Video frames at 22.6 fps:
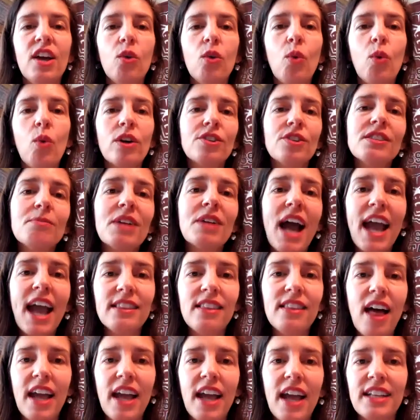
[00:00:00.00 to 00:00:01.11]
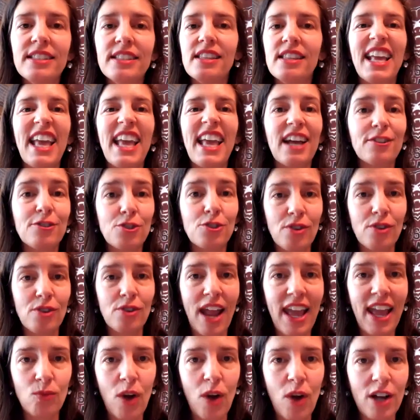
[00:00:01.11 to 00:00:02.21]
what are some guidelines like extra
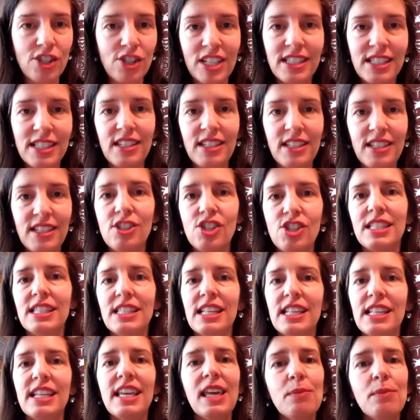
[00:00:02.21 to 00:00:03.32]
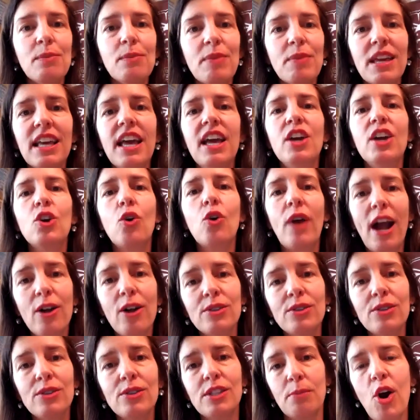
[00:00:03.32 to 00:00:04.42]
hand washing stations and keeping
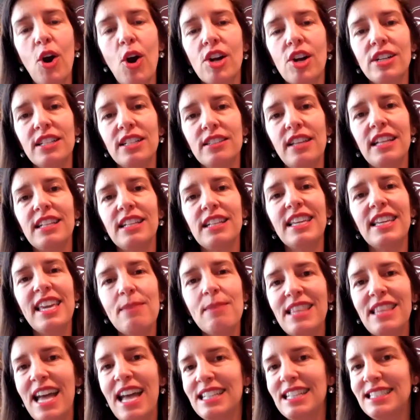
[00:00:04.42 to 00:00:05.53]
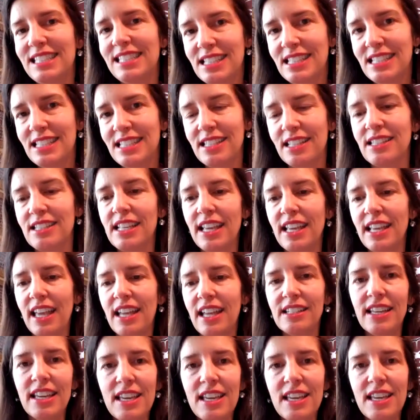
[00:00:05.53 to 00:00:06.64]
crowds apart and keeping that distance. Again,
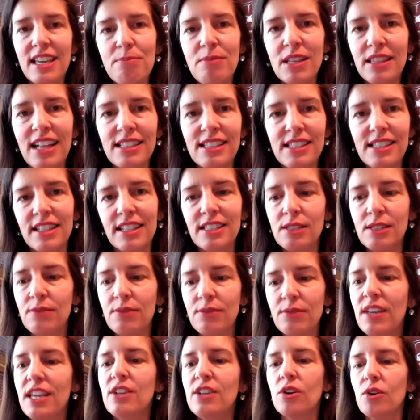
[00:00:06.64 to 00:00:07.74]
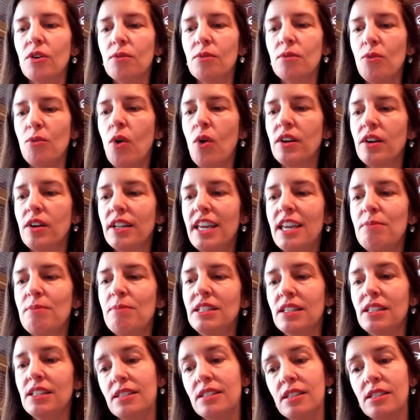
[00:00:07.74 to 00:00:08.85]
keeping that 6 feet or more and keeping
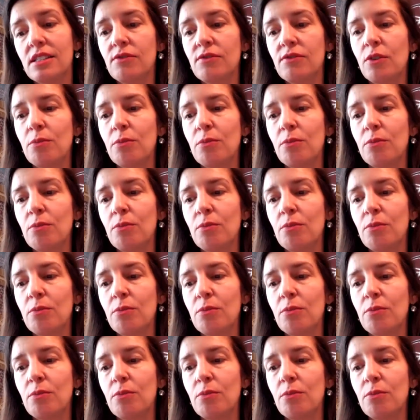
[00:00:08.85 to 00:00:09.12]
distance from